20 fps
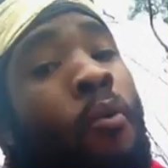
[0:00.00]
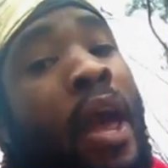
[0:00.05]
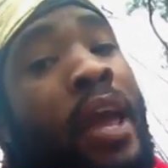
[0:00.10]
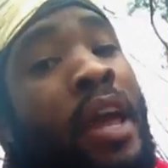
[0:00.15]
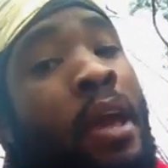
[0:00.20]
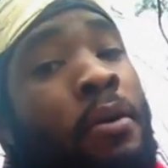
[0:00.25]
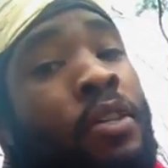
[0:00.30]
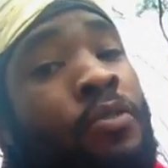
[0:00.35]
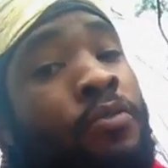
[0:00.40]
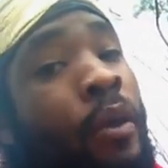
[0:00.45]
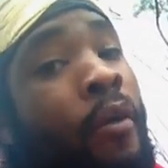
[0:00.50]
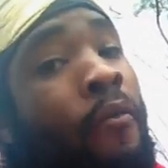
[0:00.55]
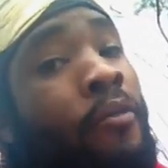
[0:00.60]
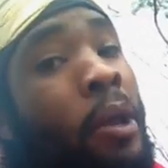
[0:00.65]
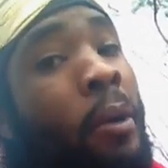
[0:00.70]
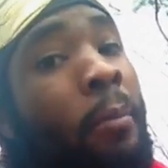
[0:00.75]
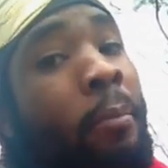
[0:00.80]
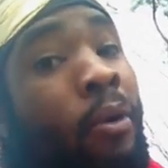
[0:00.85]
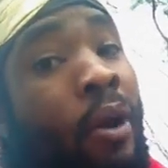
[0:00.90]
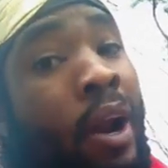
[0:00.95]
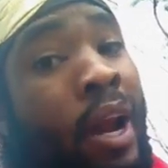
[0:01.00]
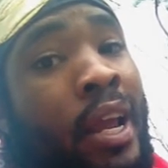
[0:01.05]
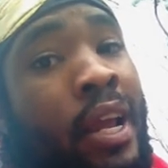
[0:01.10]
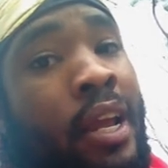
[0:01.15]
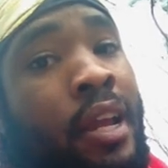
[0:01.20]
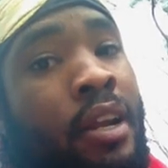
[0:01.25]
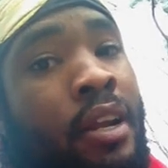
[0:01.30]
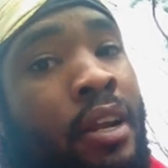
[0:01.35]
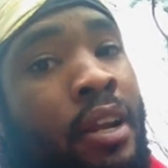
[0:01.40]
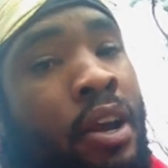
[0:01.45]
right hemisphere of their
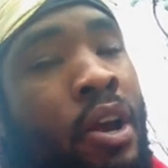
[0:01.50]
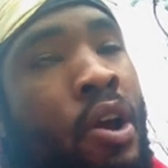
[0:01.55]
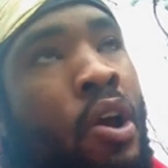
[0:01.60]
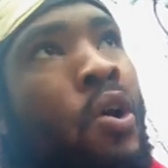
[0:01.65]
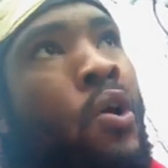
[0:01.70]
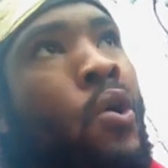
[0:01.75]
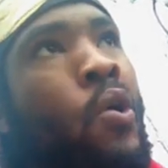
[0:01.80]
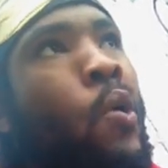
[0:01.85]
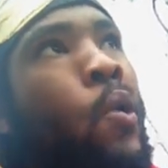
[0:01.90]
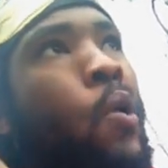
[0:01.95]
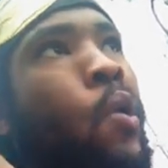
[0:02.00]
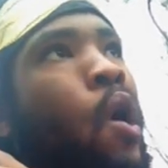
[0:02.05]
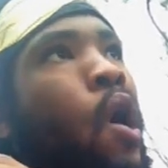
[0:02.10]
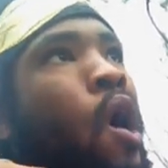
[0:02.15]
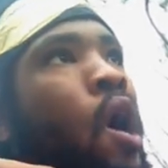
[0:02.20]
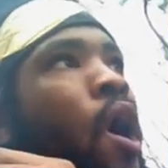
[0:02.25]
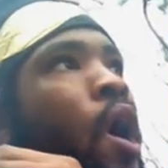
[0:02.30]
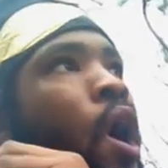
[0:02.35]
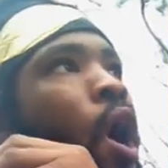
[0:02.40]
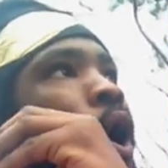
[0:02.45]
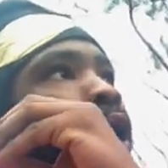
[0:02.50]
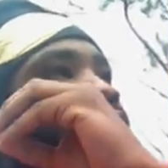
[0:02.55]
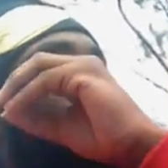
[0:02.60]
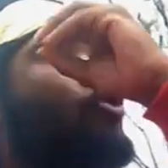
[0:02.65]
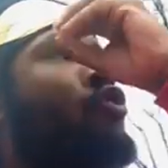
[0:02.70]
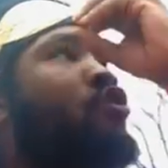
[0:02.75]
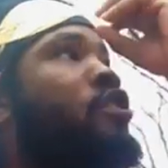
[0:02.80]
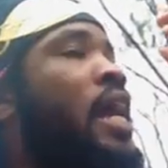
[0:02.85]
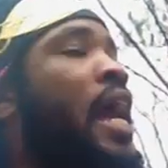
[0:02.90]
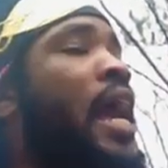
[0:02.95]
brain,
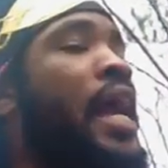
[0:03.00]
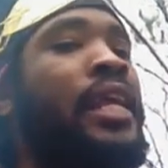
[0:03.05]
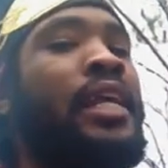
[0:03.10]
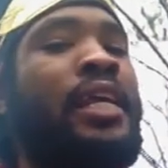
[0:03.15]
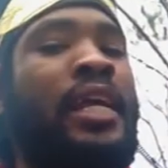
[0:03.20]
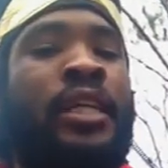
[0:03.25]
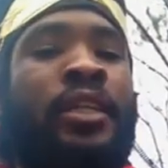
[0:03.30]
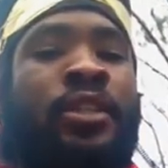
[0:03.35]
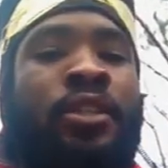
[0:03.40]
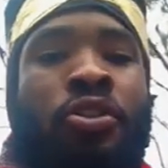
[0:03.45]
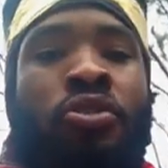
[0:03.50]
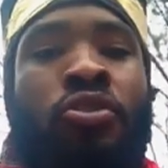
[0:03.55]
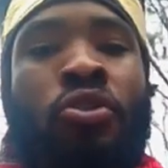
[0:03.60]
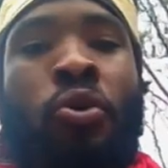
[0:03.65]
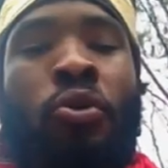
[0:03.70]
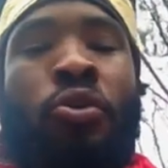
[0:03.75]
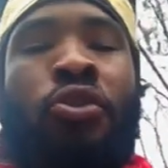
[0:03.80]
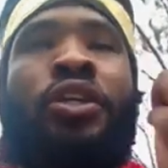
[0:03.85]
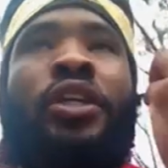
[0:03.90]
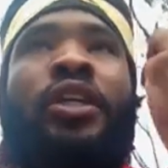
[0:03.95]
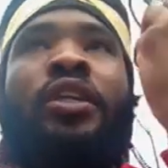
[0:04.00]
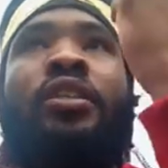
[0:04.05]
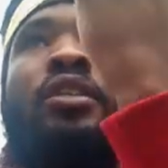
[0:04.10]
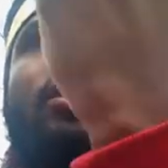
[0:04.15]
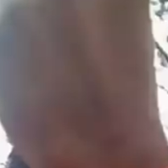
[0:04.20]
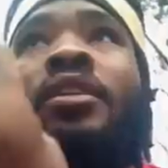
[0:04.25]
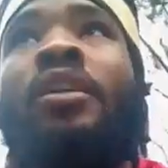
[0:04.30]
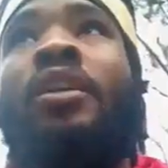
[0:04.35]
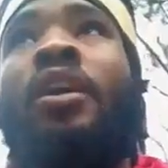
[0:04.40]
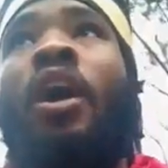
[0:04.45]
created
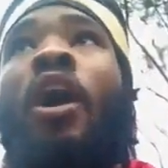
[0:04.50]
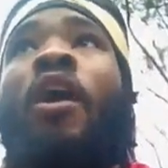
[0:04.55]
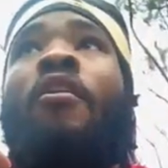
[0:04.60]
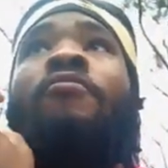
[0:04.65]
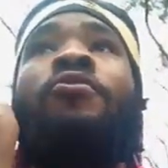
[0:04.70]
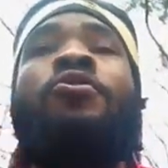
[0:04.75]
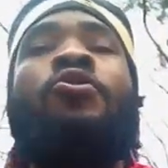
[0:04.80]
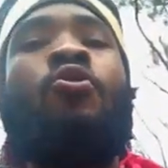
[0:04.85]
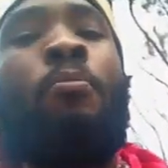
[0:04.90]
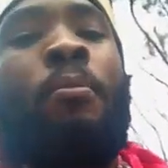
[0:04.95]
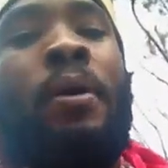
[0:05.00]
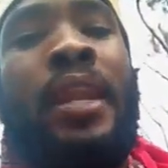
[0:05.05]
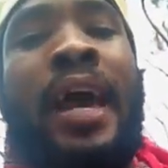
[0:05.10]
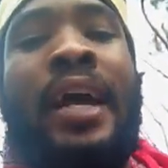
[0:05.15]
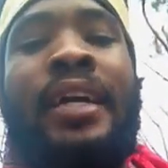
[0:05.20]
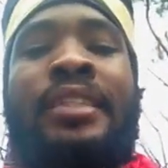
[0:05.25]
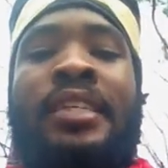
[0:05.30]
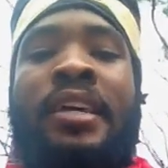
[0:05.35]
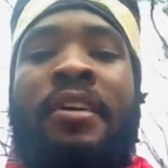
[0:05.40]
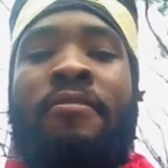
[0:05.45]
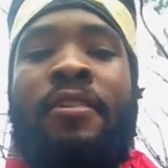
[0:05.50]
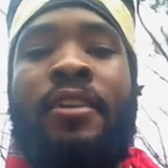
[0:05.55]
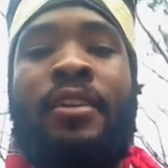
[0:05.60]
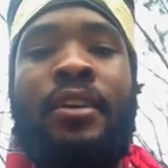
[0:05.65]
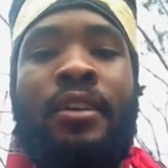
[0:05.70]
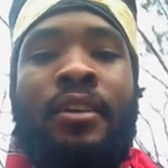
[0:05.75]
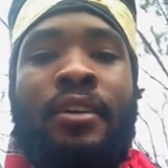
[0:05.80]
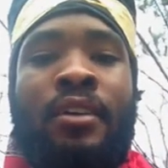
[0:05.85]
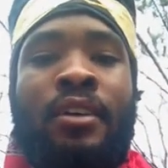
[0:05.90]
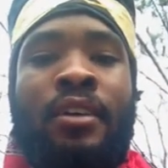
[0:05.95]
institutions of human
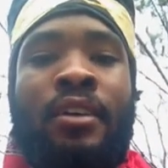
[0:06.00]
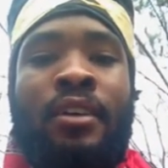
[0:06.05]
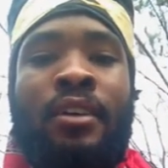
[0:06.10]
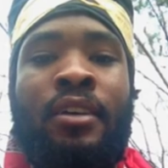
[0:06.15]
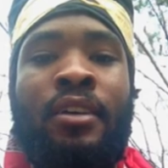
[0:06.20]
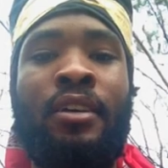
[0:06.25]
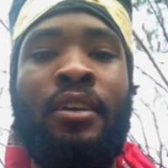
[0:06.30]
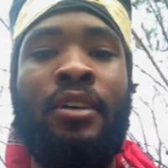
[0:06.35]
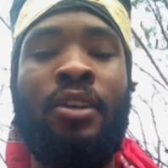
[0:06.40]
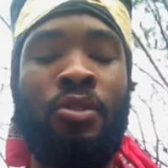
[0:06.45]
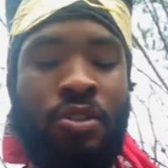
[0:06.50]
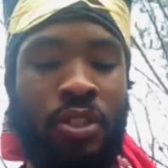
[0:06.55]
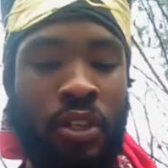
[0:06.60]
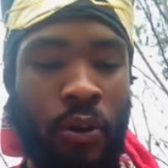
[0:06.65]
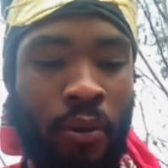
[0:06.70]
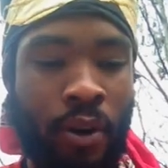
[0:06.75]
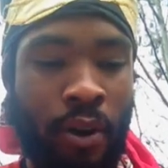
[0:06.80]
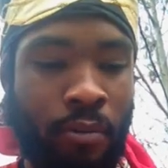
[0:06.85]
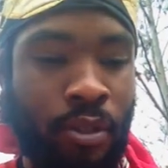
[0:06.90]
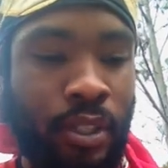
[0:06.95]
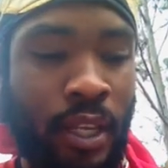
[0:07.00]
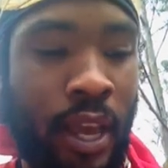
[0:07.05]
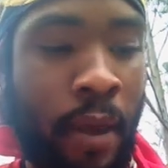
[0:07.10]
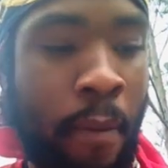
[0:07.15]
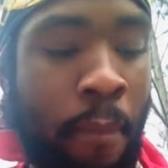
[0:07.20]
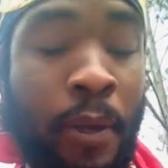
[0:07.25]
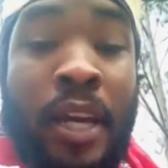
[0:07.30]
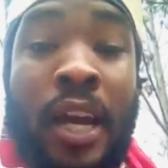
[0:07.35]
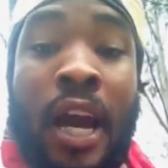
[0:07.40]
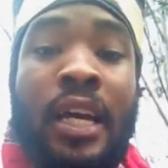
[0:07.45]
activity. You see what I'm
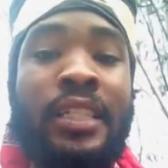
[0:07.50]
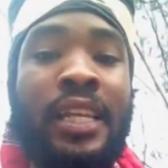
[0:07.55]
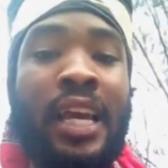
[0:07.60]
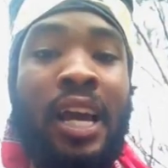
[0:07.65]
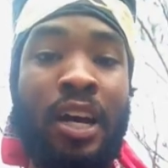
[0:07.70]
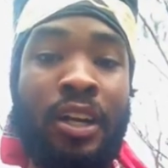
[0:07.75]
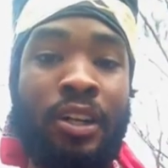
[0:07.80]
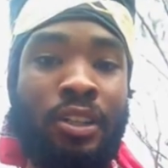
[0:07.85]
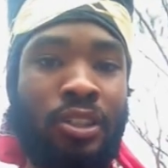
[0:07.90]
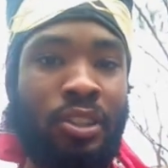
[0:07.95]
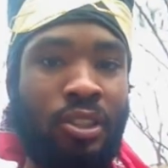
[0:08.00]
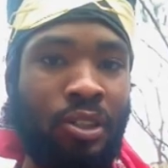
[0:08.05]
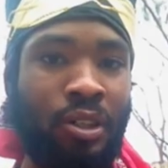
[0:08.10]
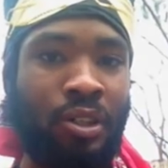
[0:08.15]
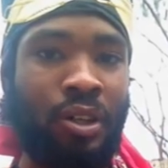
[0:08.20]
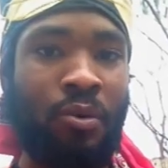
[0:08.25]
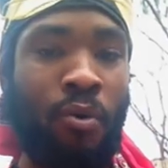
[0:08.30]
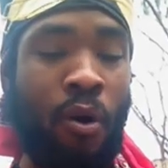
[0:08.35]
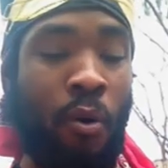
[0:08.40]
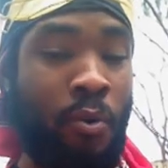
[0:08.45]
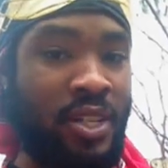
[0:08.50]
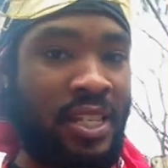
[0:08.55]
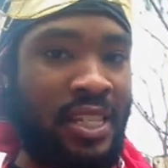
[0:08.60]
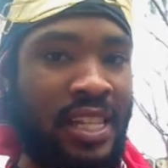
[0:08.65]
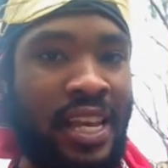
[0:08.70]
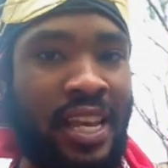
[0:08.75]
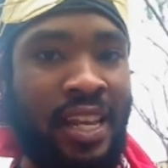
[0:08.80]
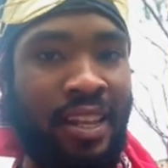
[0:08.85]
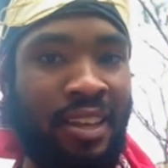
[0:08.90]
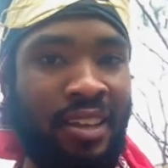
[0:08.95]
saying? Because they understood what was
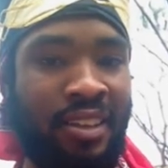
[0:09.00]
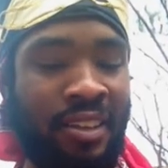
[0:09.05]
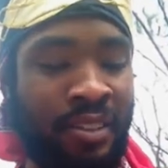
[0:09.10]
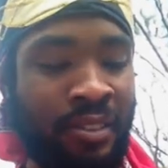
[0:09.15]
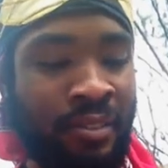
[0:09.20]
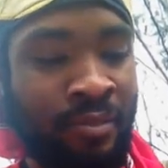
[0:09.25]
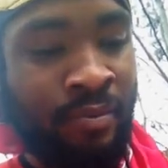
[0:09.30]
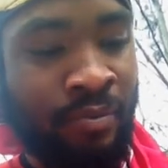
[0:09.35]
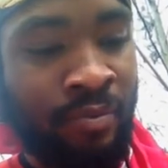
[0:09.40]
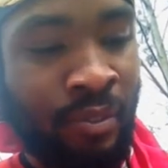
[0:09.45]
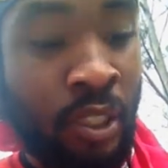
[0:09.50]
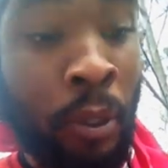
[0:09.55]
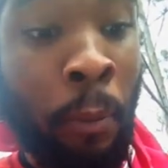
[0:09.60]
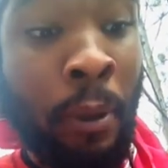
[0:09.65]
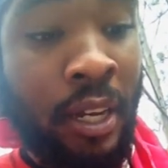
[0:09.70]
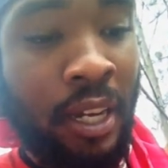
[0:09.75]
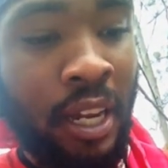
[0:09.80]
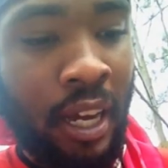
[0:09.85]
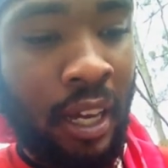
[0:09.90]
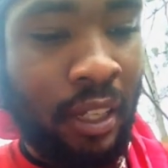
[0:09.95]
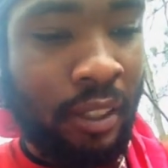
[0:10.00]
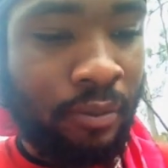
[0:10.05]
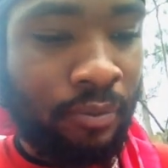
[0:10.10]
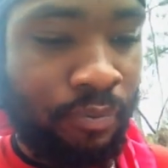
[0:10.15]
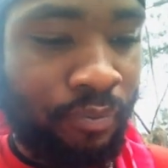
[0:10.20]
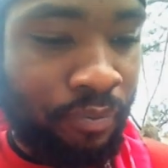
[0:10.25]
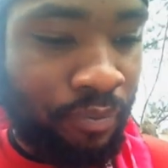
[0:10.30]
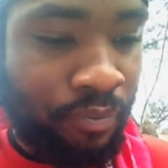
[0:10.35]
needed to be done.